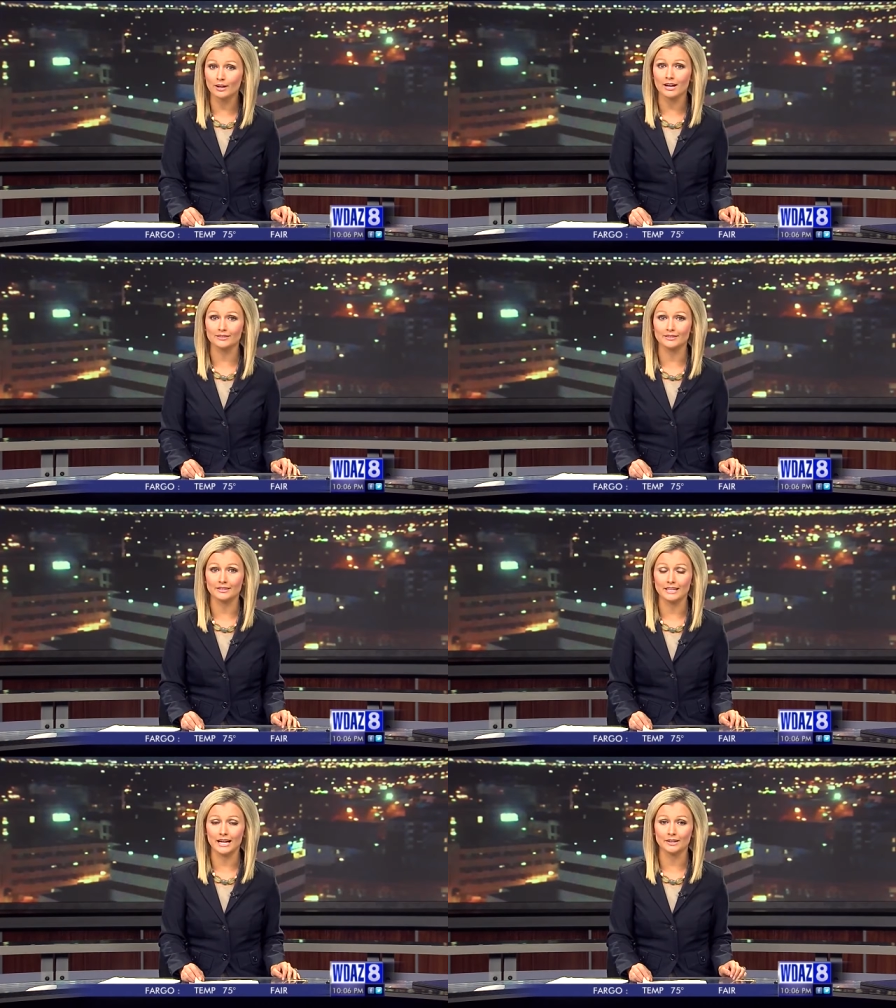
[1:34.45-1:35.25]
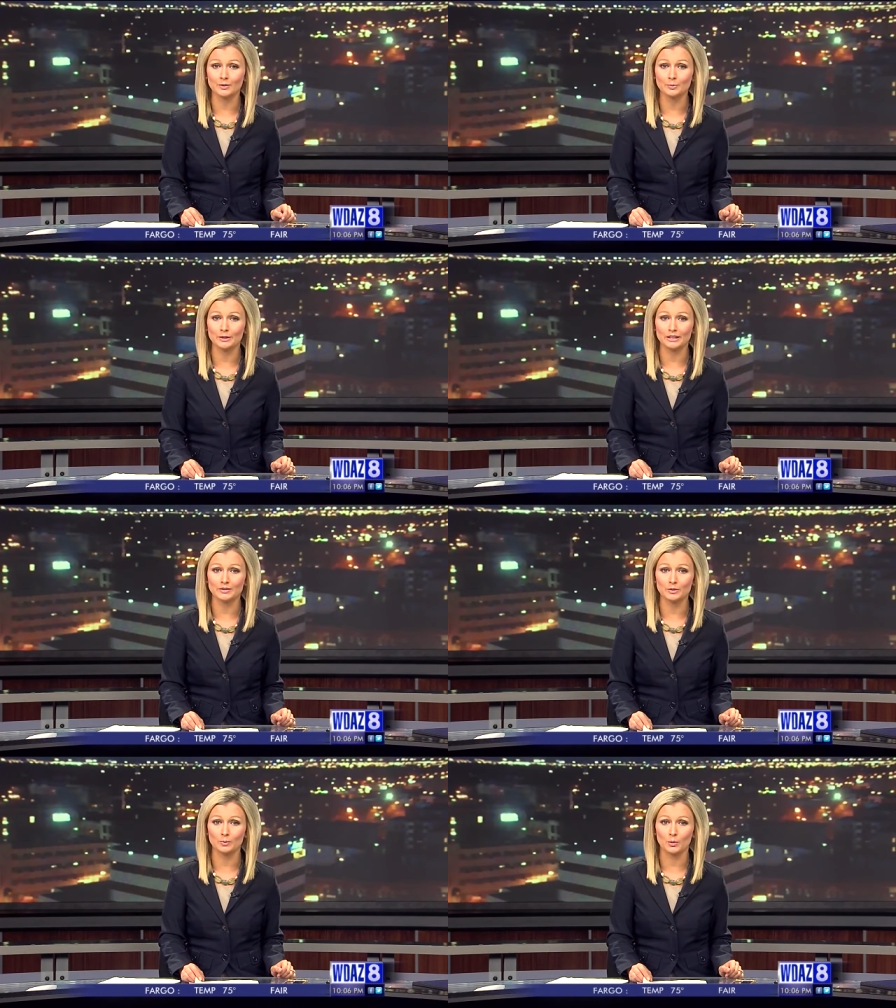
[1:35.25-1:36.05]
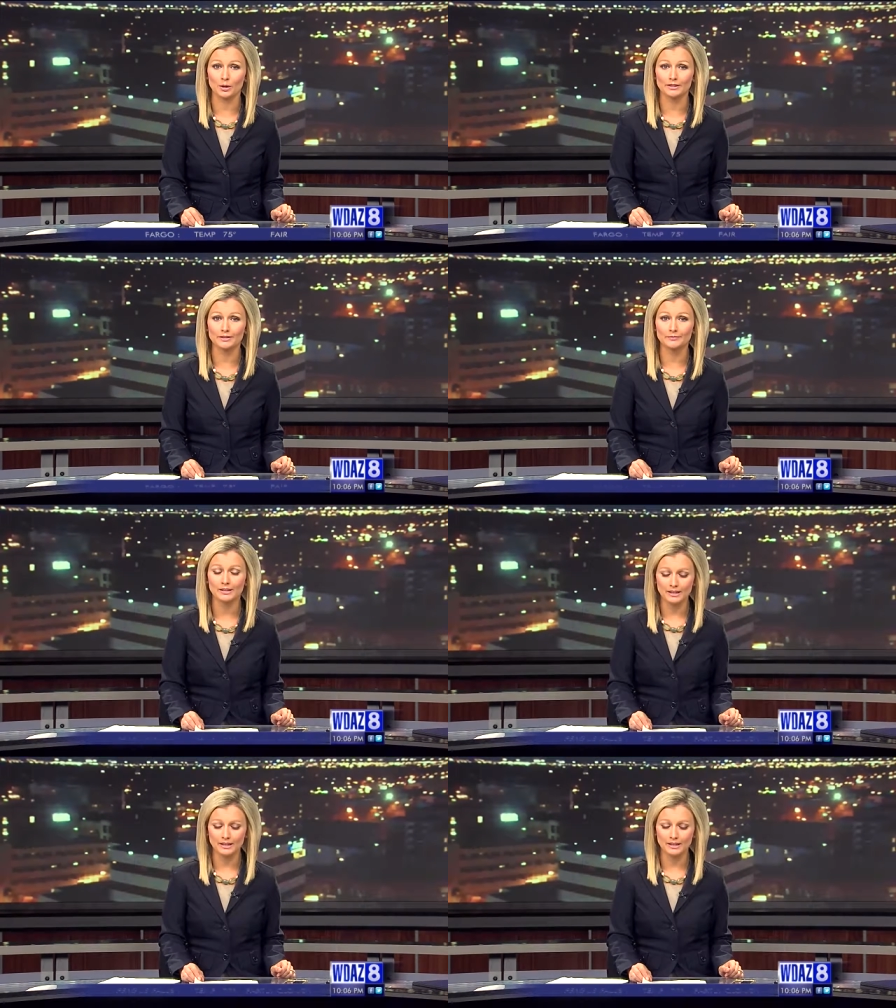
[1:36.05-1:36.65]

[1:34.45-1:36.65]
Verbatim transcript: other causes the Iron Pig supports.